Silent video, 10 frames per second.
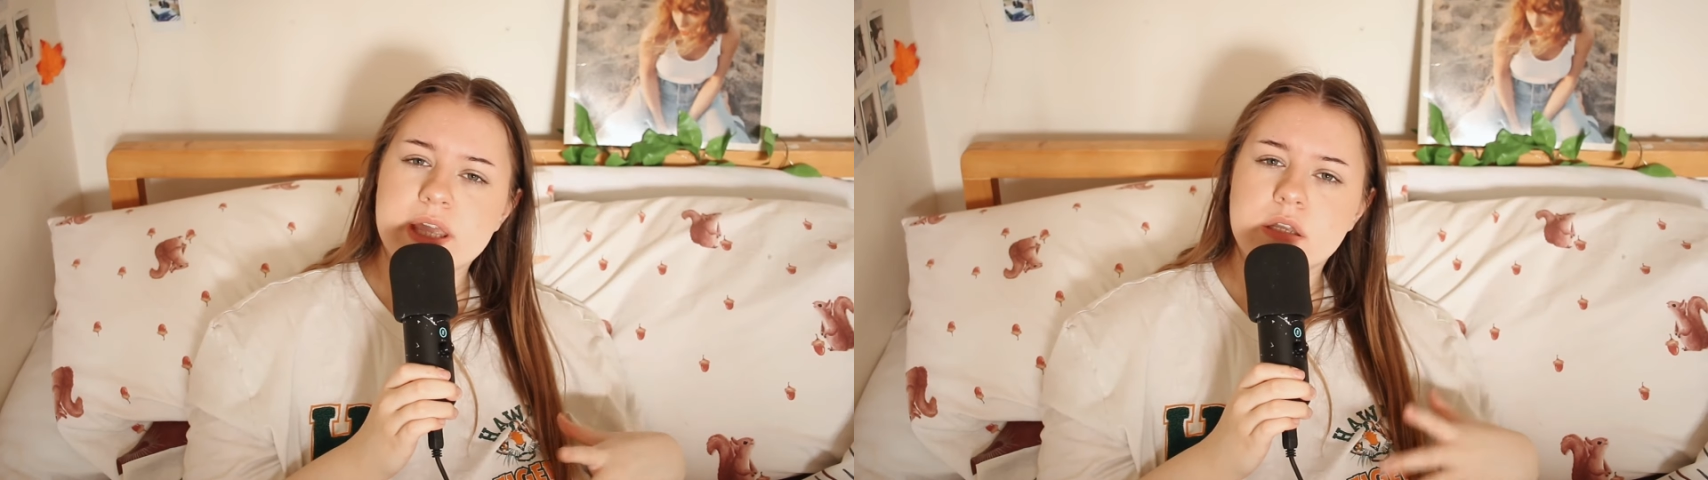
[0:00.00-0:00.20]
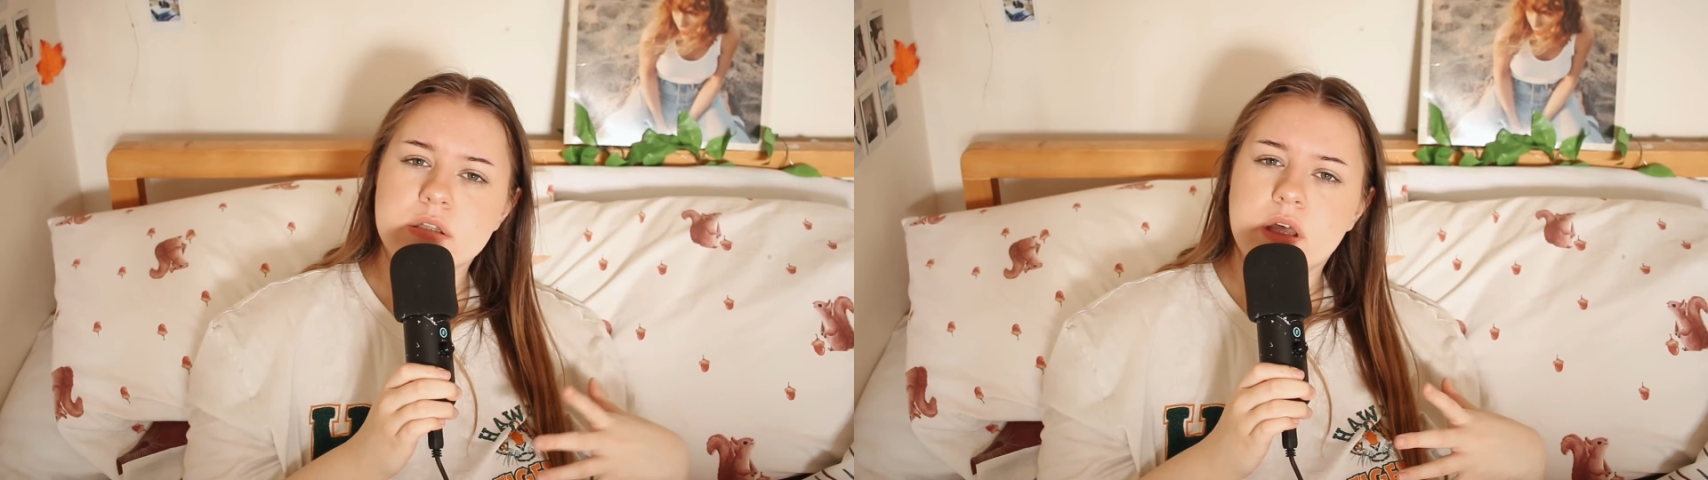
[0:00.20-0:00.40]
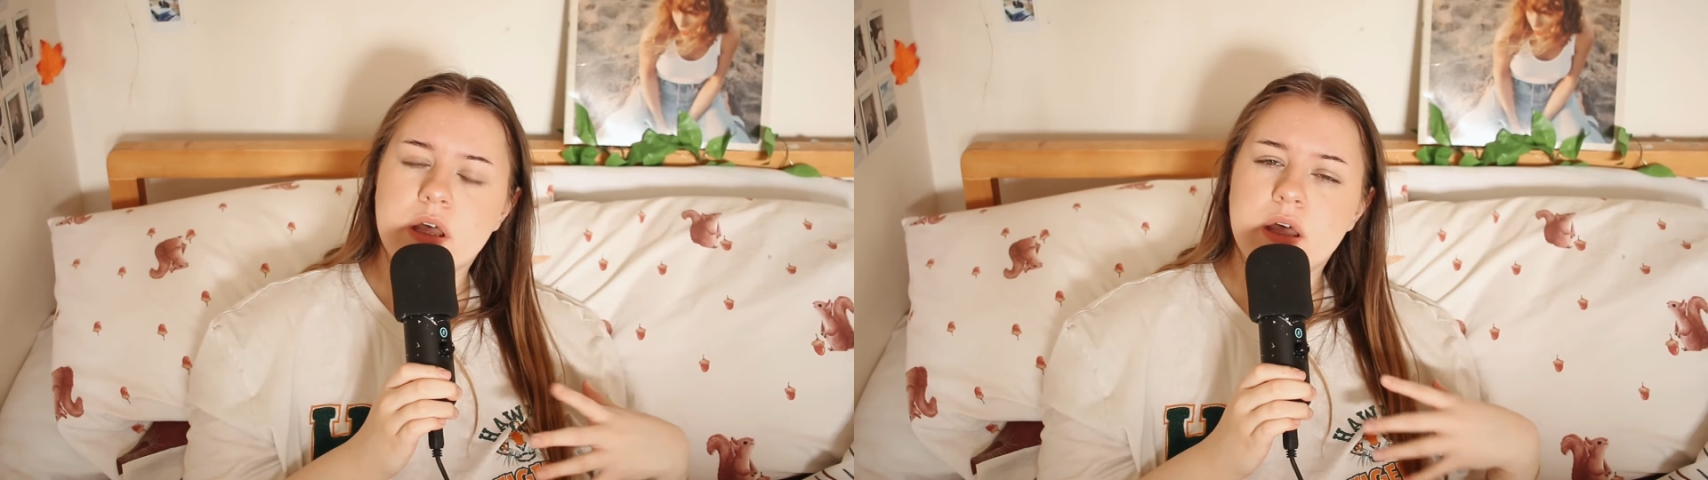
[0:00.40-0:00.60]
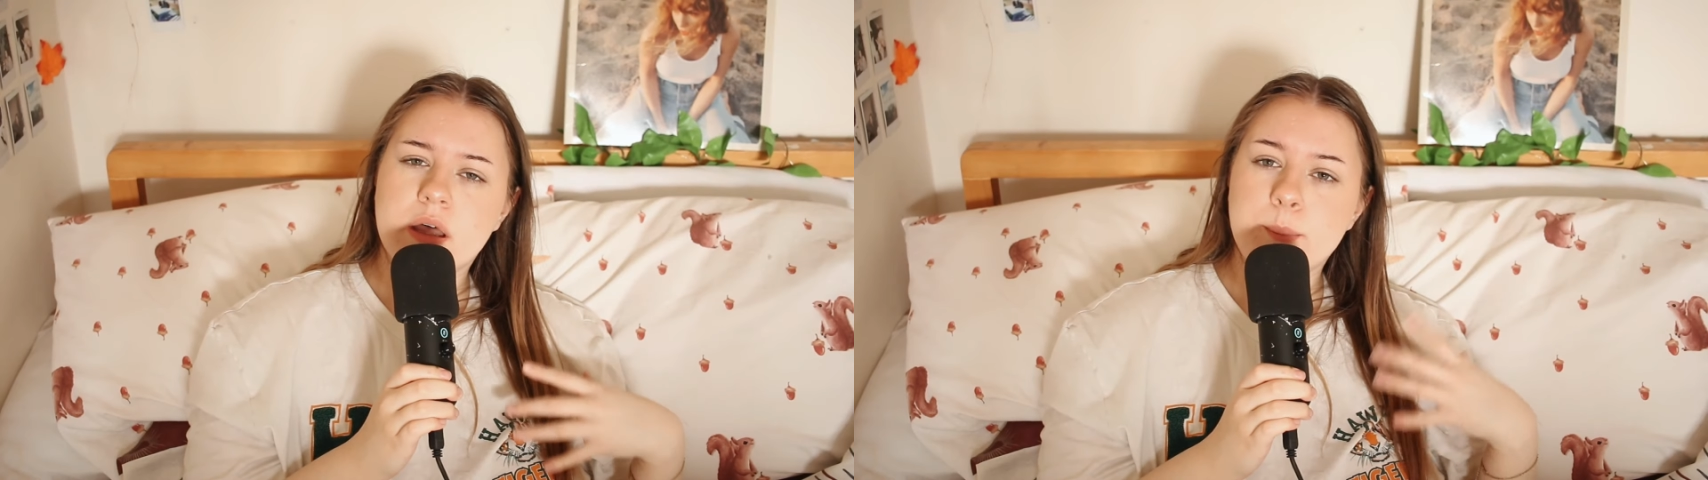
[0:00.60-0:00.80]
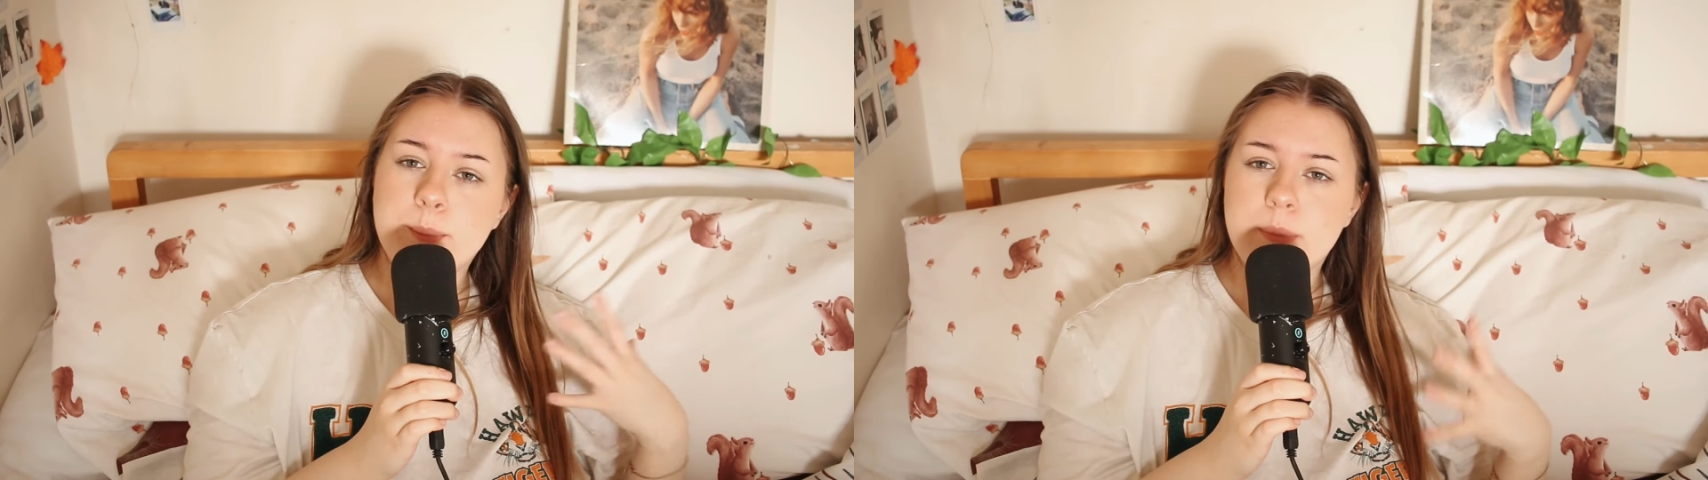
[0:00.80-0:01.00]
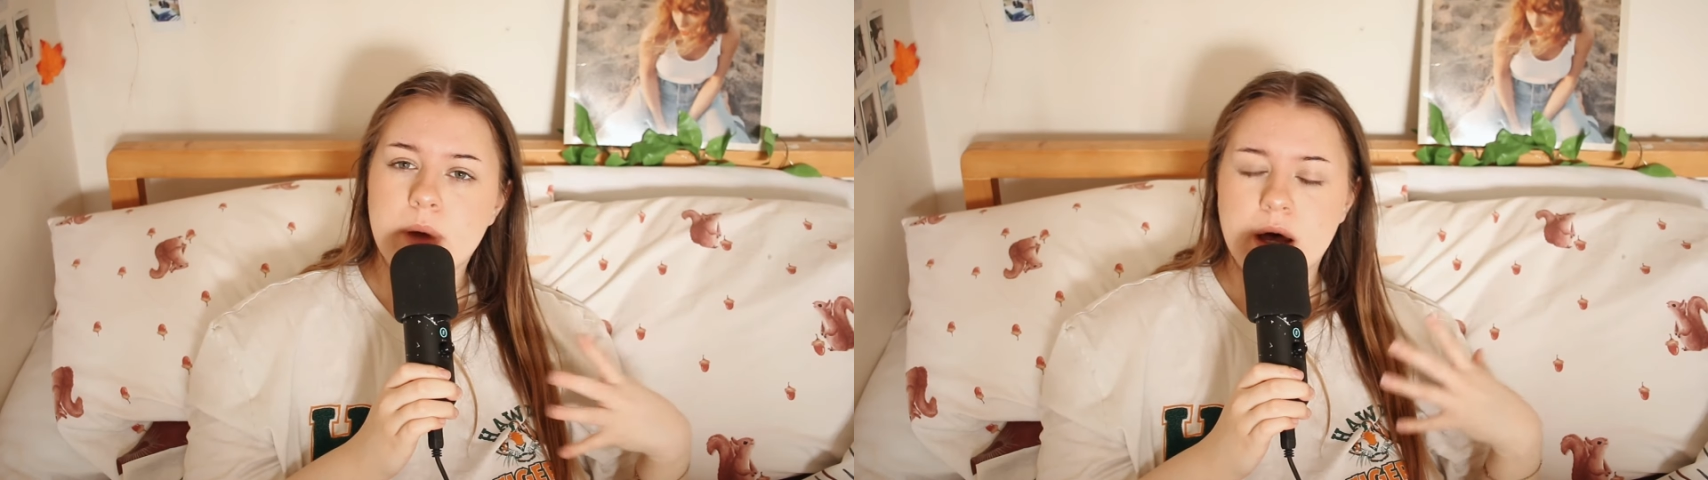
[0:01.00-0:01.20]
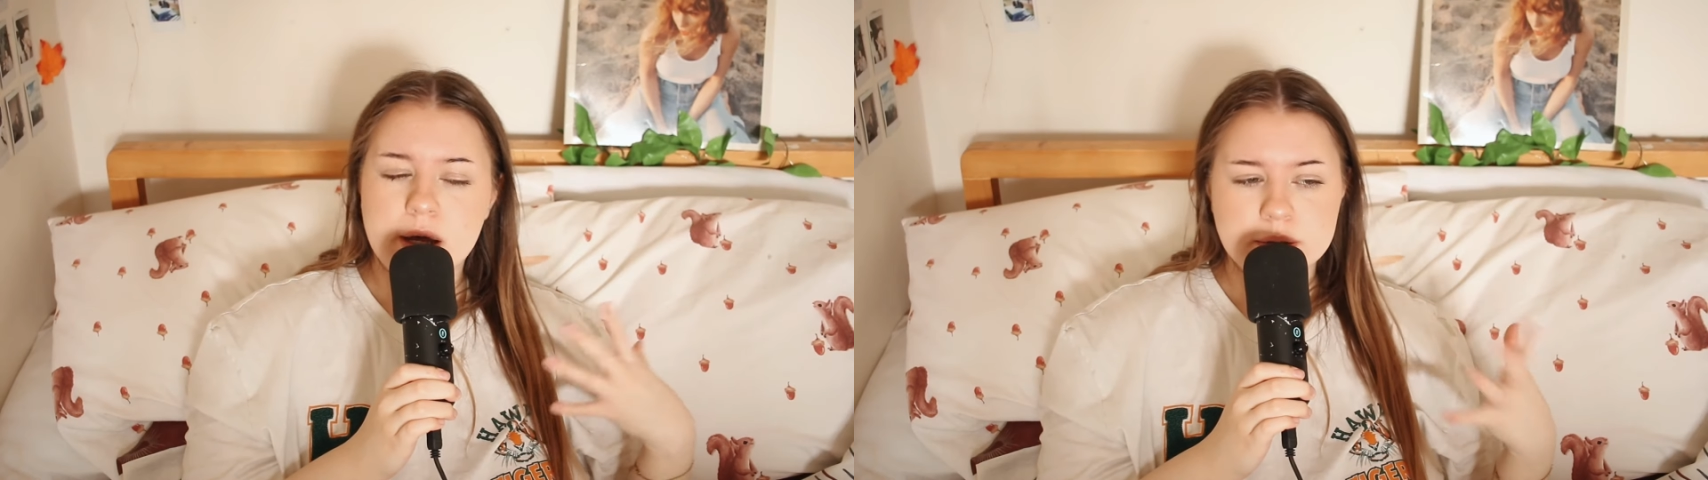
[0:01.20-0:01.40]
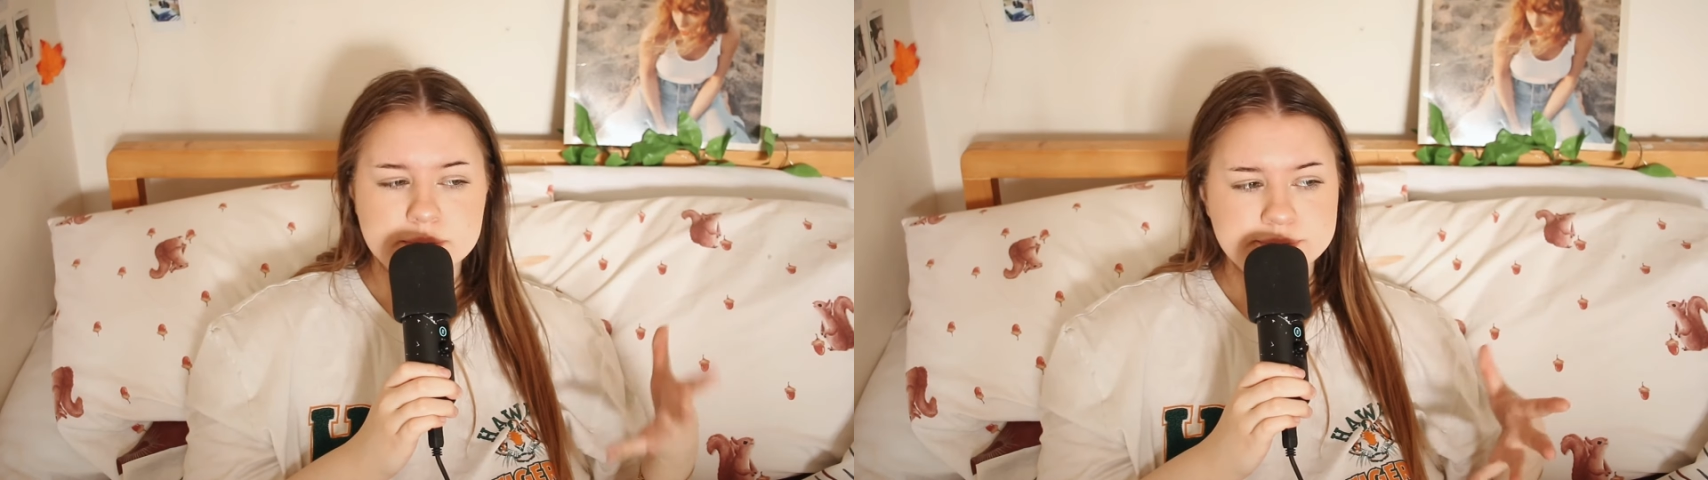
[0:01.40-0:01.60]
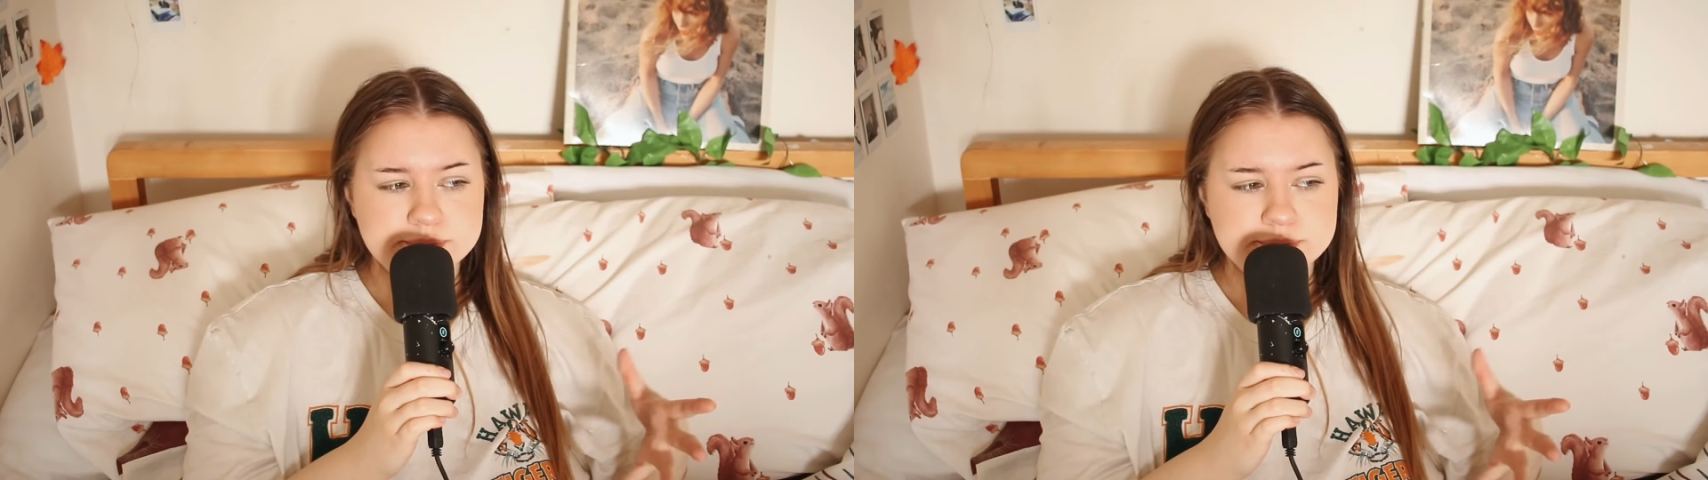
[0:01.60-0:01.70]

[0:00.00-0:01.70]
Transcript: gonna I